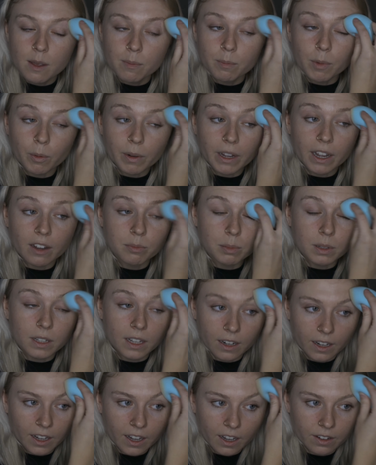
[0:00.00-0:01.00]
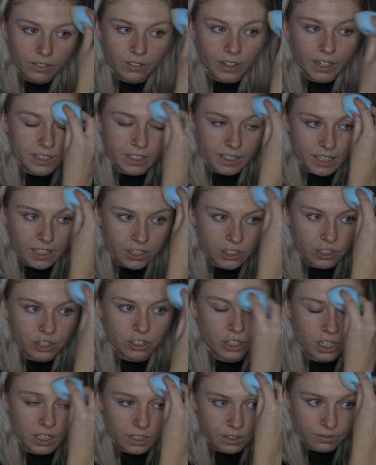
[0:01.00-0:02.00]
but we have plenty of ideas,
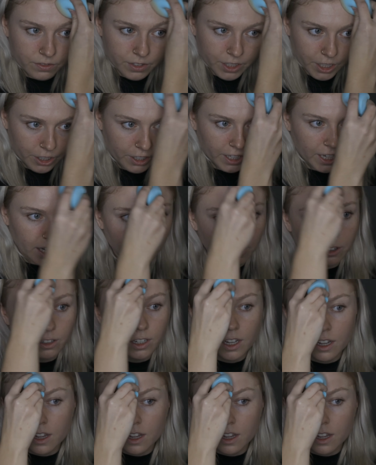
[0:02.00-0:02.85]
just trying to figure out